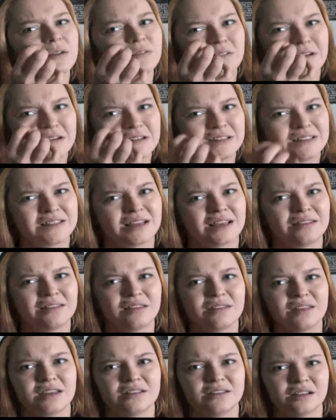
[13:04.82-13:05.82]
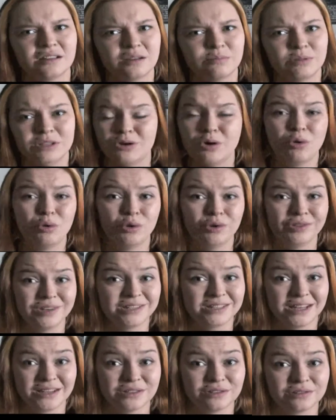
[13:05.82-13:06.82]
friend of ours said that they dug a big hole
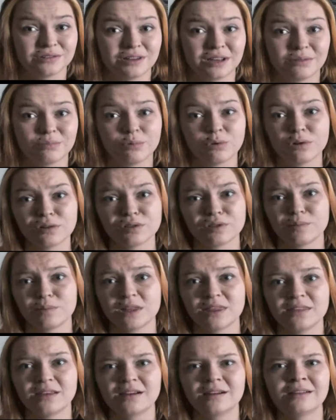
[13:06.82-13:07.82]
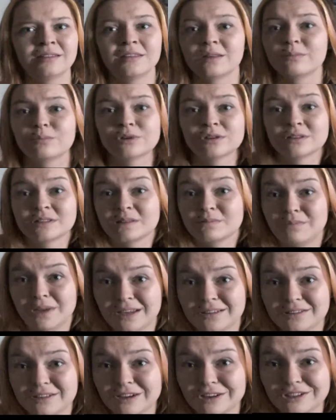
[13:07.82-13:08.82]
in the desert and poured them in there and then put
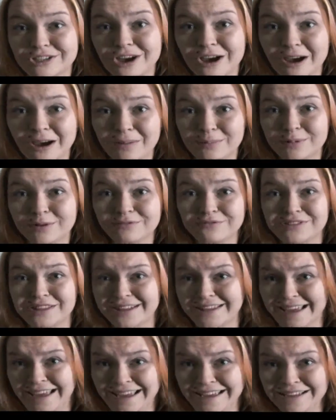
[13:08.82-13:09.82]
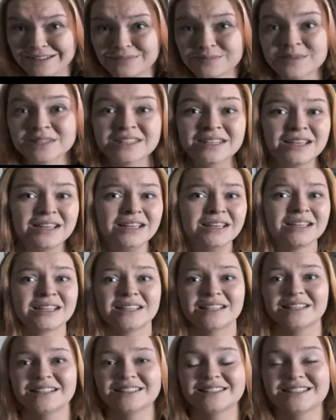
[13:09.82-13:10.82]
cement on top of the games.
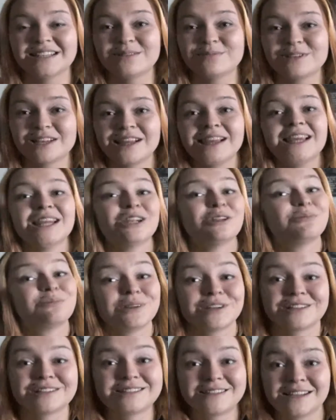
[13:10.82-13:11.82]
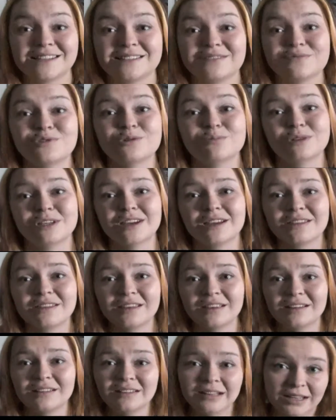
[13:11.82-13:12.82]
It seems a little bit excessive to me.
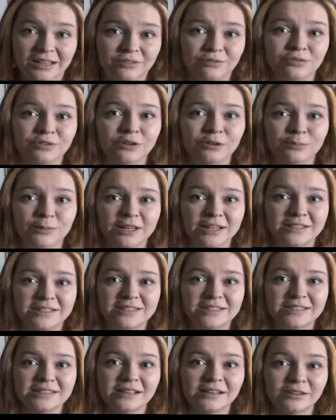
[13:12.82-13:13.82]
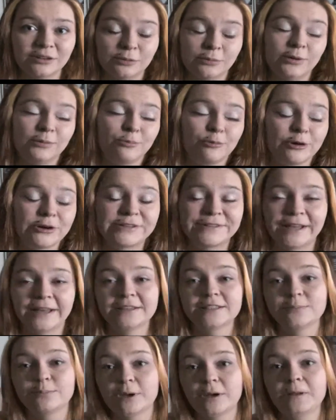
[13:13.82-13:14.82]
I think a landfill makes a little bit more
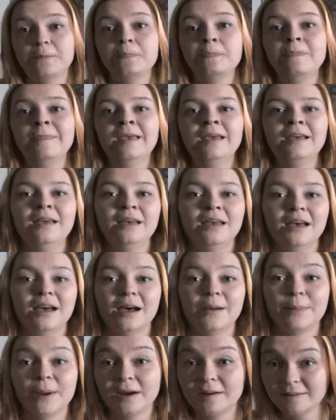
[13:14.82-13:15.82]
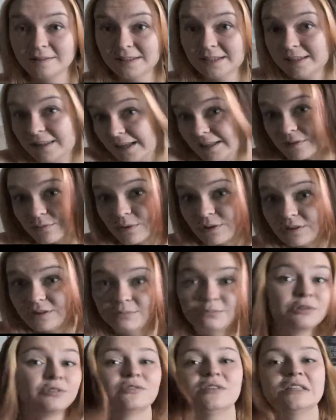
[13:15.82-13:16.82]
sense, but apparently that's
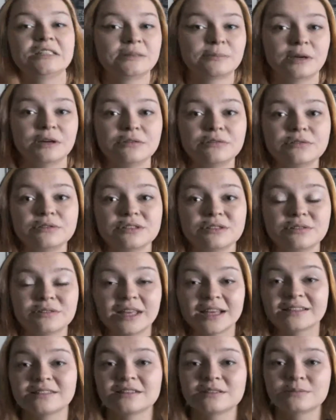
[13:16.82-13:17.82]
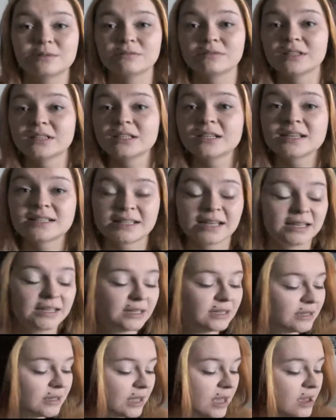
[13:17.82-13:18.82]
what the movie is about, so that's going to be really
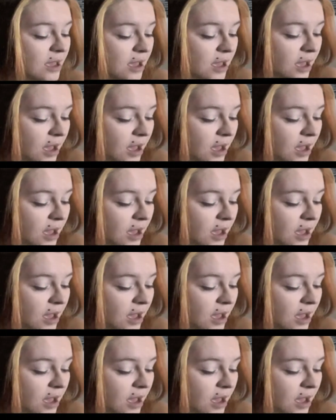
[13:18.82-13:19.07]
exciting.